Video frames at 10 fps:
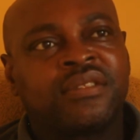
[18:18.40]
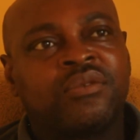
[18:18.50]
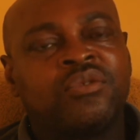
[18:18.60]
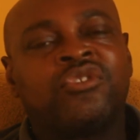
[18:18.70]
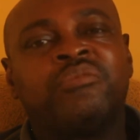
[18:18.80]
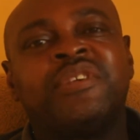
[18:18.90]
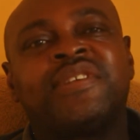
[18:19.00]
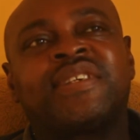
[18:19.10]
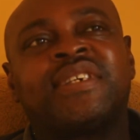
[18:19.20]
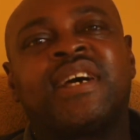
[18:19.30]
will not be
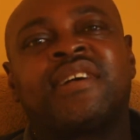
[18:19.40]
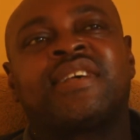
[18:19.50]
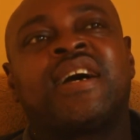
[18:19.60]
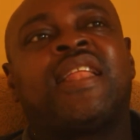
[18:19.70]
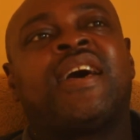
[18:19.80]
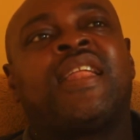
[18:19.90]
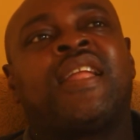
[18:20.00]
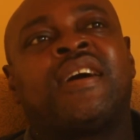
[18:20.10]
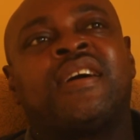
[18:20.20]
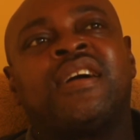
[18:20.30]
seen as
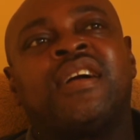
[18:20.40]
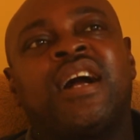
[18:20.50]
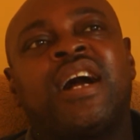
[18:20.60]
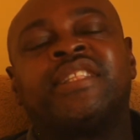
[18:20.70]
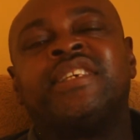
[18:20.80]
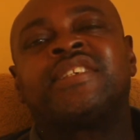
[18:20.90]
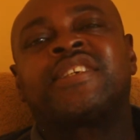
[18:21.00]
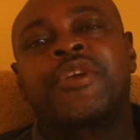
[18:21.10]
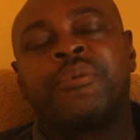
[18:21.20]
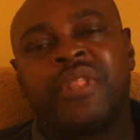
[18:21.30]
Alala and
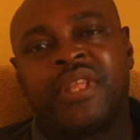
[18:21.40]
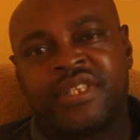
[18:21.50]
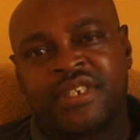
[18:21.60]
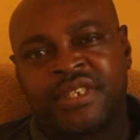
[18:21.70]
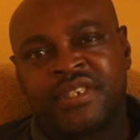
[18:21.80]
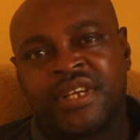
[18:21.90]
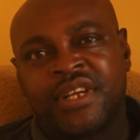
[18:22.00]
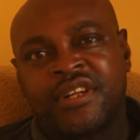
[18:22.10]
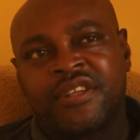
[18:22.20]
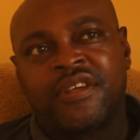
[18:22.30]
discriminated.
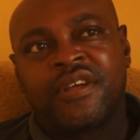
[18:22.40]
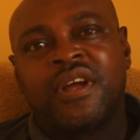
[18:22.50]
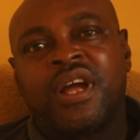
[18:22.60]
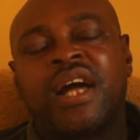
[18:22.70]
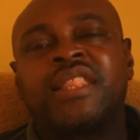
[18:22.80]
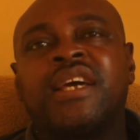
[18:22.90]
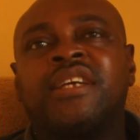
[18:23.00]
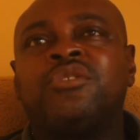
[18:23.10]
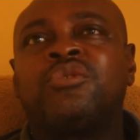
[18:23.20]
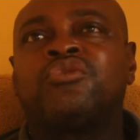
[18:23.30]
And
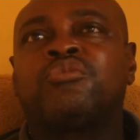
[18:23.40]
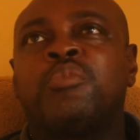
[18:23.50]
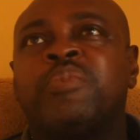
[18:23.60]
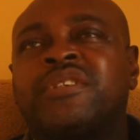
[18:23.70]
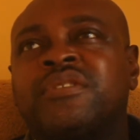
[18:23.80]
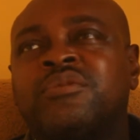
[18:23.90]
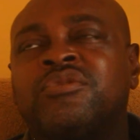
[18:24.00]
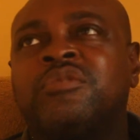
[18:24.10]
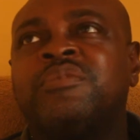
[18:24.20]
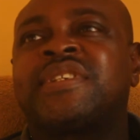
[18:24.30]
then the Otukpo person will
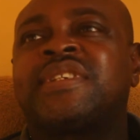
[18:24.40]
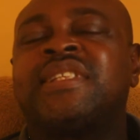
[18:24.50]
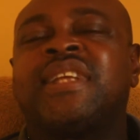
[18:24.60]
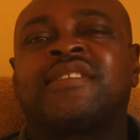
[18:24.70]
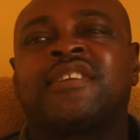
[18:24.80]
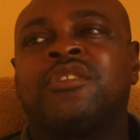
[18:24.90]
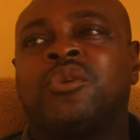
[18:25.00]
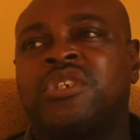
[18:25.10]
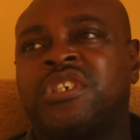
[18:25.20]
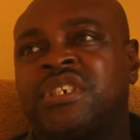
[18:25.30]
not be seen as a
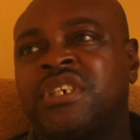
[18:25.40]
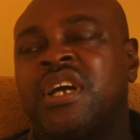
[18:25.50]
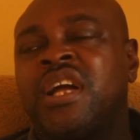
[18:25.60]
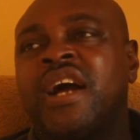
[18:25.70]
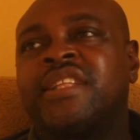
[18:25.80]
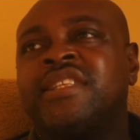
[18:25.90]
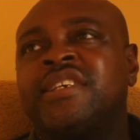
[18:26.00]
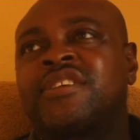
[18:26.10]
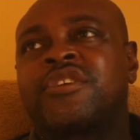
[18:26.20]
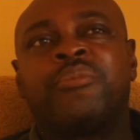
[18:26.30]
Nochi and
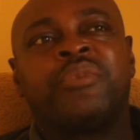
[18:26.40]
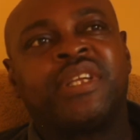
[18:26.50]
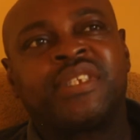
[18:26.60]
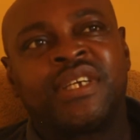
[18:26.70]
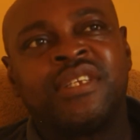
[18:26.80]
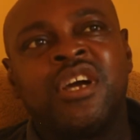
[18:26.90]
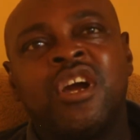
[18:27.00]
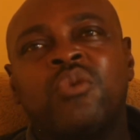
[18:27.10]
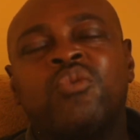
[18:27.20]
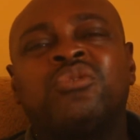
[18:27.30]
discriminated.
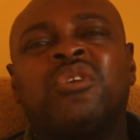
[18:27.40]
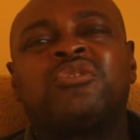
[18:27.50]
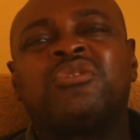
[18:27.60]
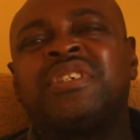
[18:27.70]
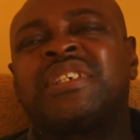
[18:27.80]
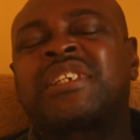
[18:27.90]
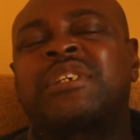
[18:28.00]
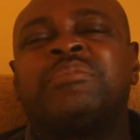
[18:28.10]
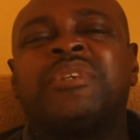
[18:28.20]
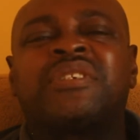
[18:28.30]
We will not use
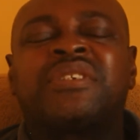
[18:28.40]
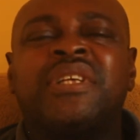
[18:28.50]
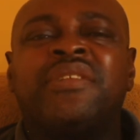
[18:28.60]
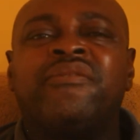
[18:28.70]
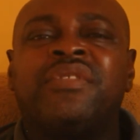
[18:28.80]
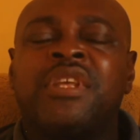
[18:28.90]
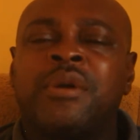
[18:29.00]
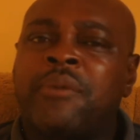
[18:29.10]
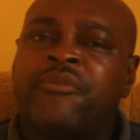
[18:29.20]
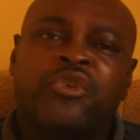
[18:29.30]
discriminatory name.
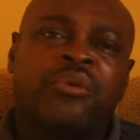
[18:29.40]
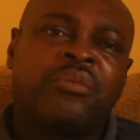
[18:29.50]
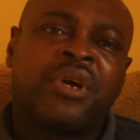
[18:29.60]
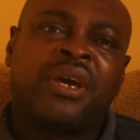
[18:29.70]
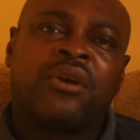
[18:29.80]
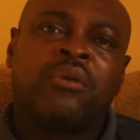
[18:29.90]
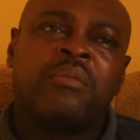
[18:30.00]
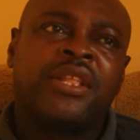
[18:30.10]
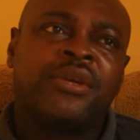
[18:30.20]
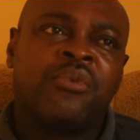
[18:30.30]
I'm from
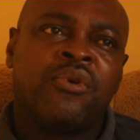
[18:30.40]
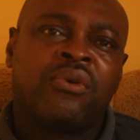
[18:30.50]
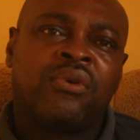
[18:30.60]
Ogbalibo.